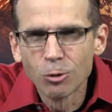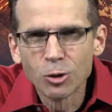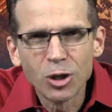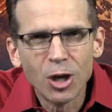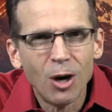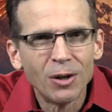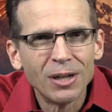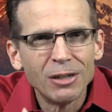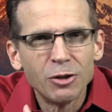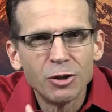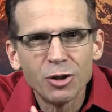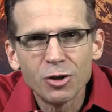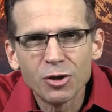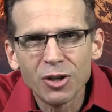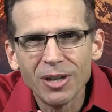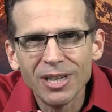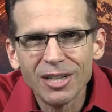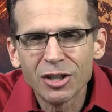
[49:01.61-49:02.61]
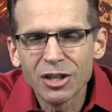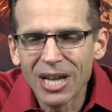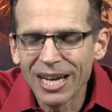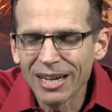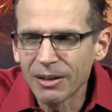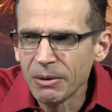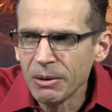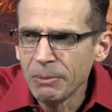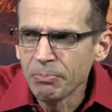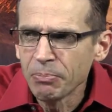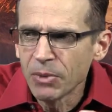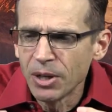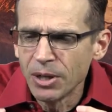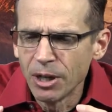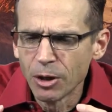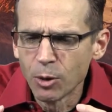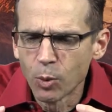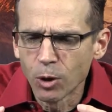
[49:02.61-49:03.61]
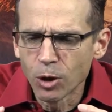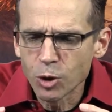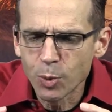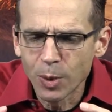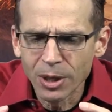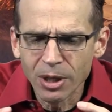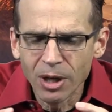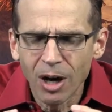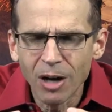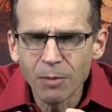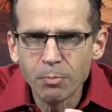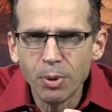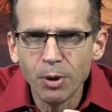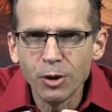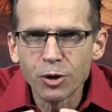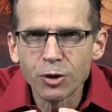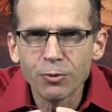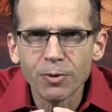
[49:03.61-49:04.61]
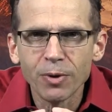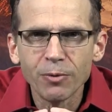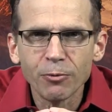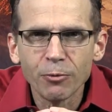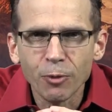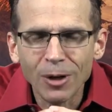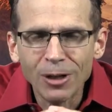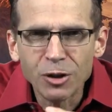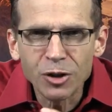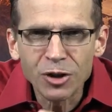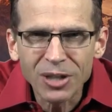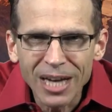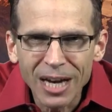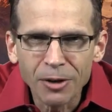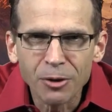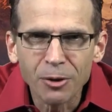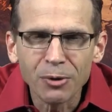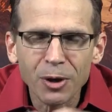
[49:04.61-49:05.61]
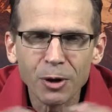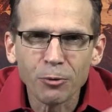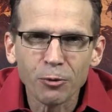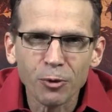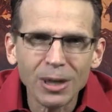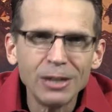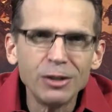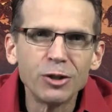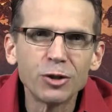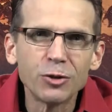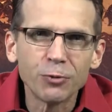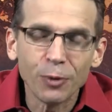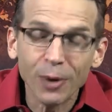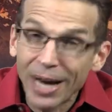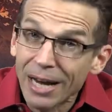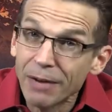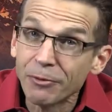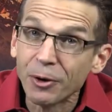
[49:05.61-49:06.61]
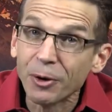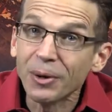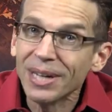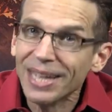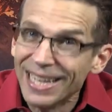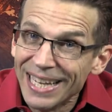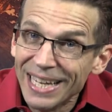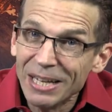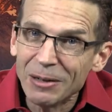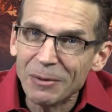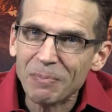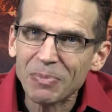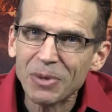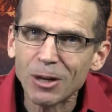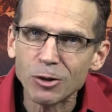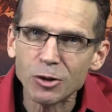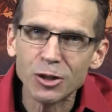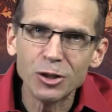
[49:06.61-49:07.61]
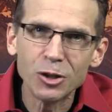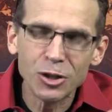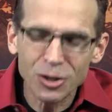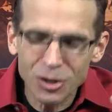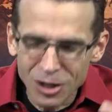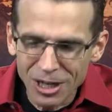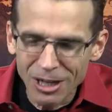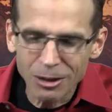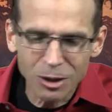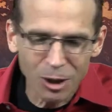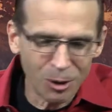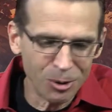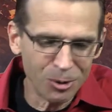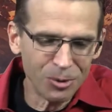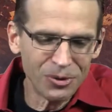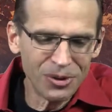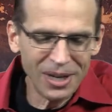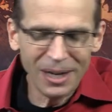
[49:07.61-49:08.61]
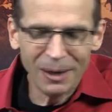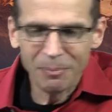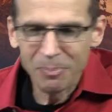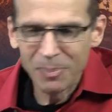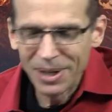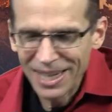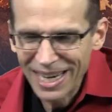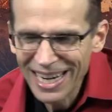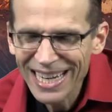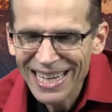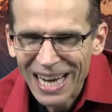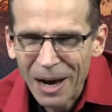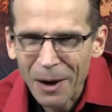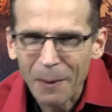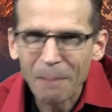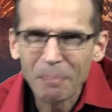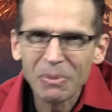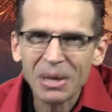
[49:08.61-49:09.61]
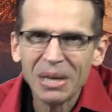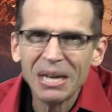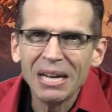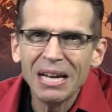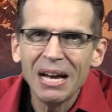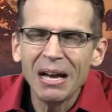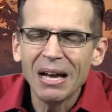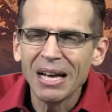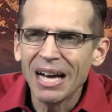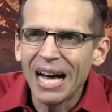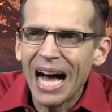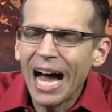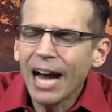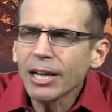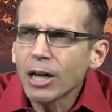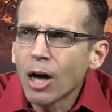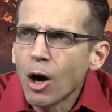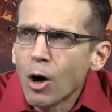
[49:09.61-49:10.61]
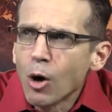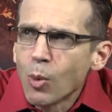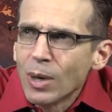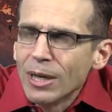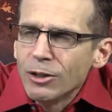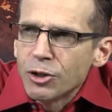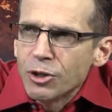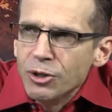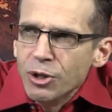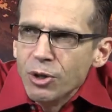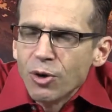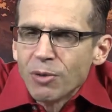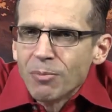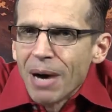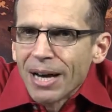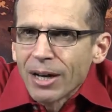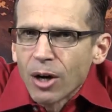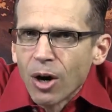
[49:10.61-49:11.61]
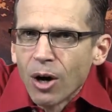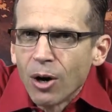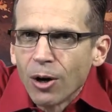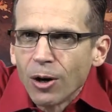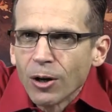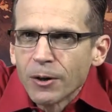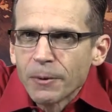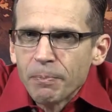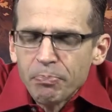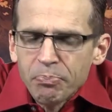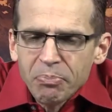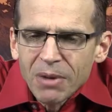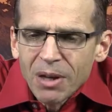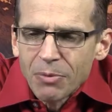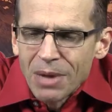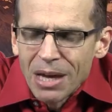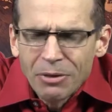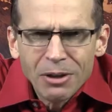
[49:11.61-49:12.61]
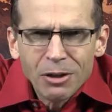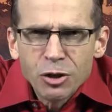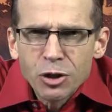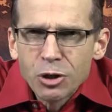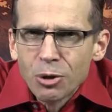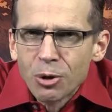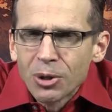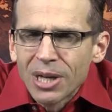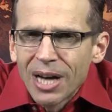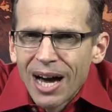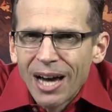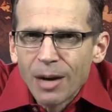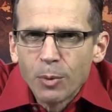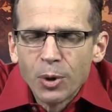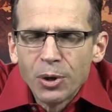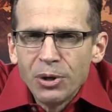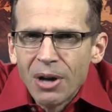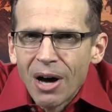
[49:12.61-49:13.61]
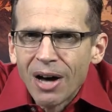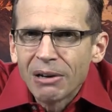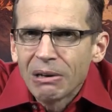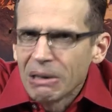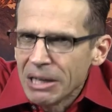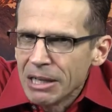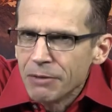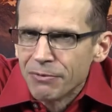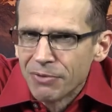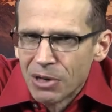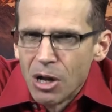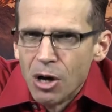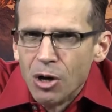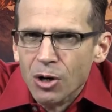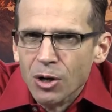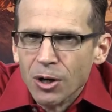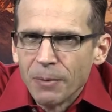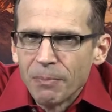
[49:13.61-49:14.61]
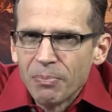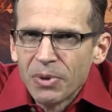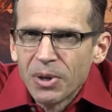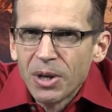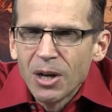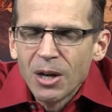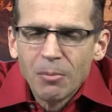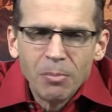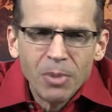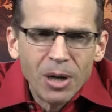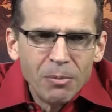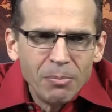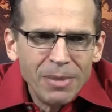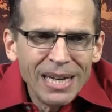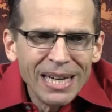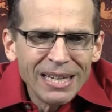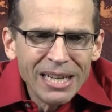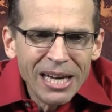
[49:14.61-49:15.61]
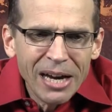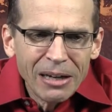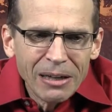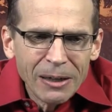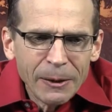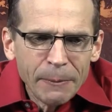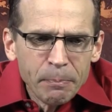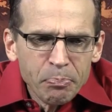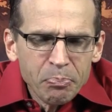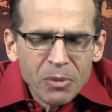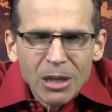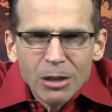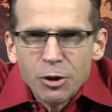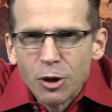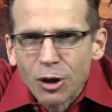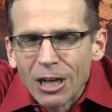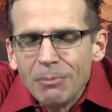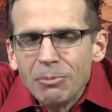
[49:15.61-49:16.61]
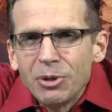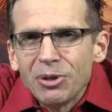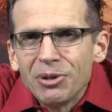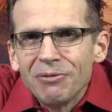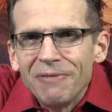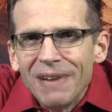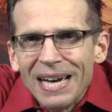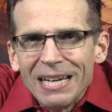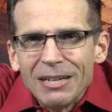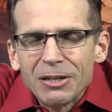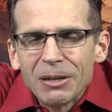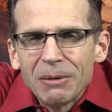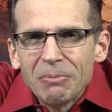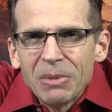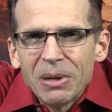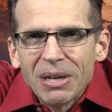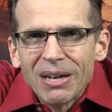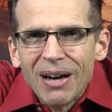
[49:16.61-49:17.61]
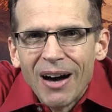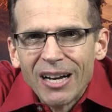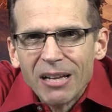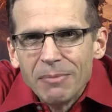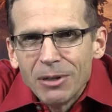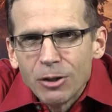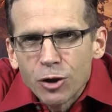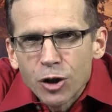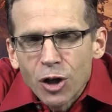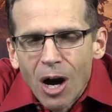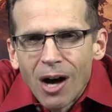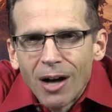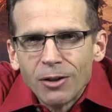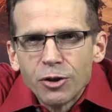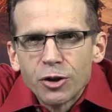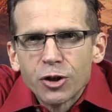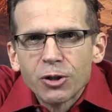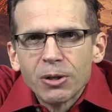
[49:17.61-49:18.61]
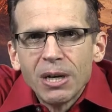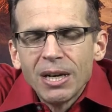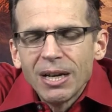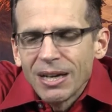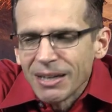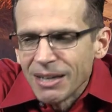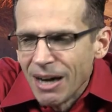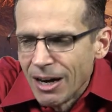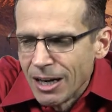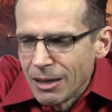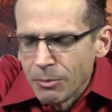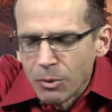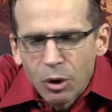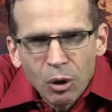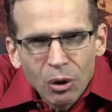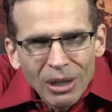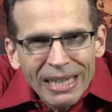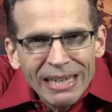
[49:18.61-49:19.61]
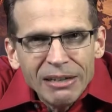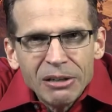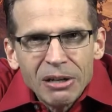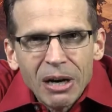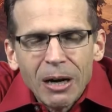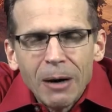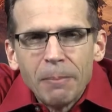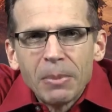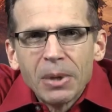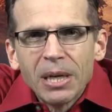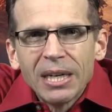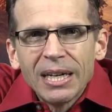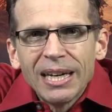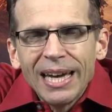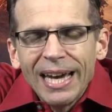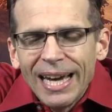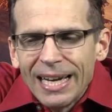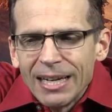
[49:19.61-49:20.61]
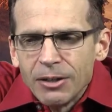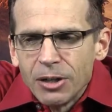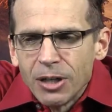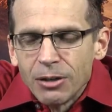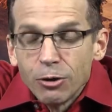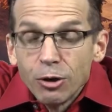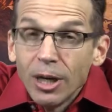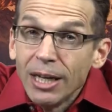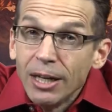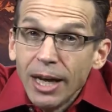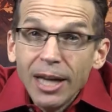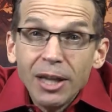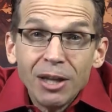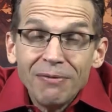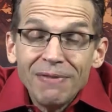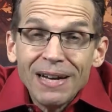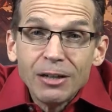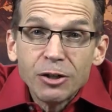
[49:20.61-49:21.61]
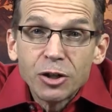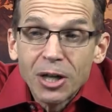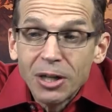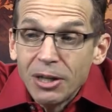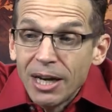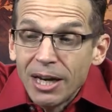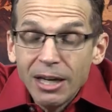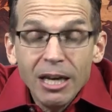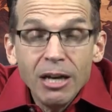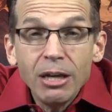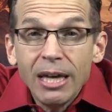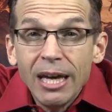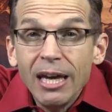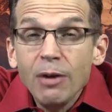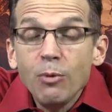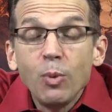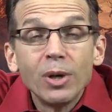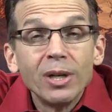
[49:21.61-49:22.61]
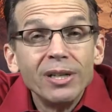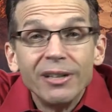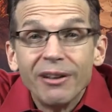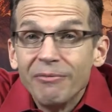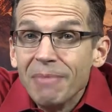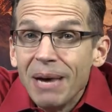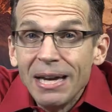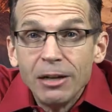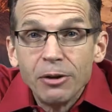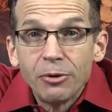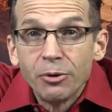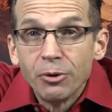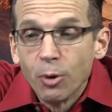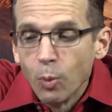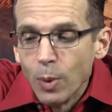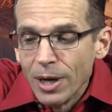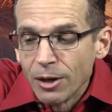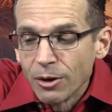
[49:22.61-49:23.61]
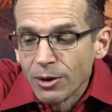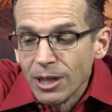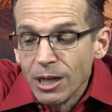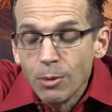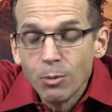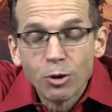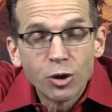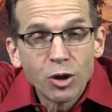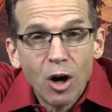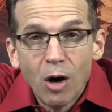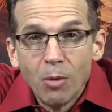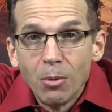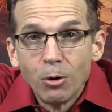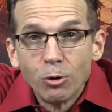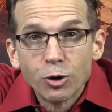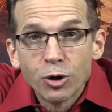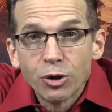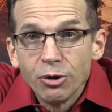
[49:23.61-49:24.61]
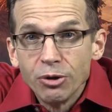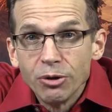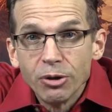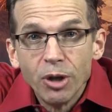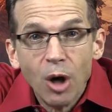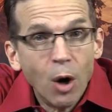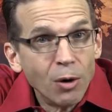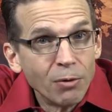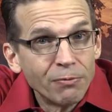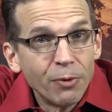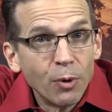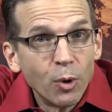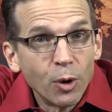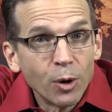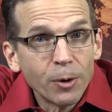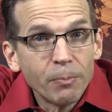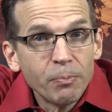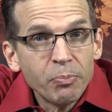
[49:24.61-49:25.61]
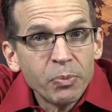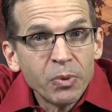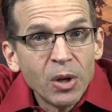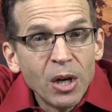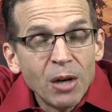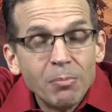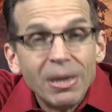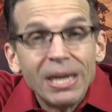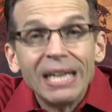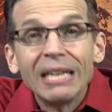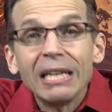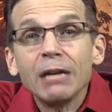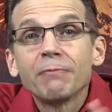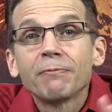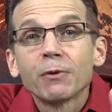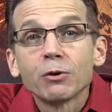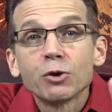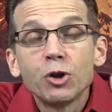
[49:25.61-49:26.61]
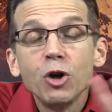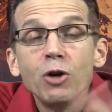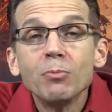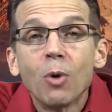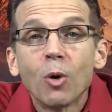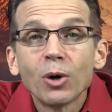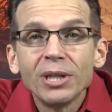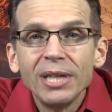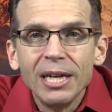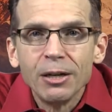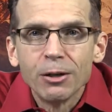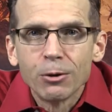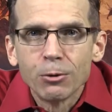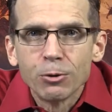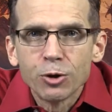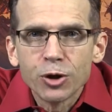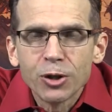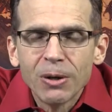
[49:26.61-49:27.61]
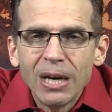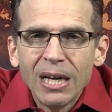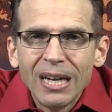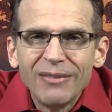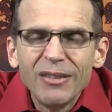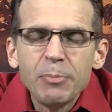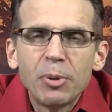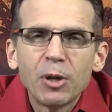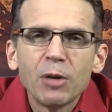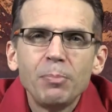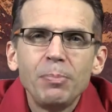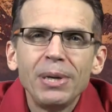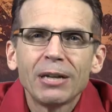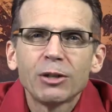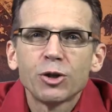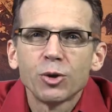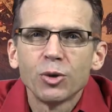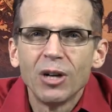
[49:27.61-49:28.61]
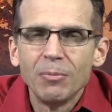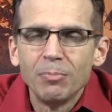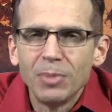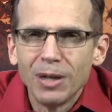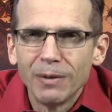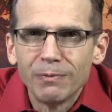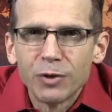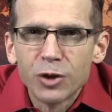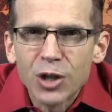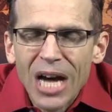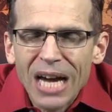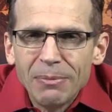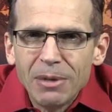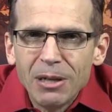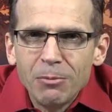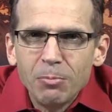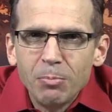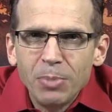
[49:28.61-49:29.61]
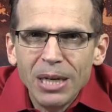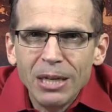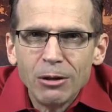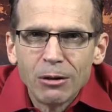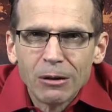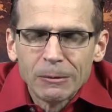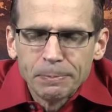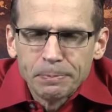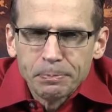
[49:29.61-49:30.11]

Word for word: on. It's just, a, it's like, in other words, when God puts friends together, they're friends forever in Him because this is an eternal thing. But anyhow, I always knew in my heart that this little guy would not live long. But me and Kelly took him to the vet, got him his shots, got him cleaned up. And, uh, and, and the vet said, yeah, he, he wouldn't have made it through the winter. He was almost gone for. But he lived for two more years. Let me put a picture up of Simon Peter.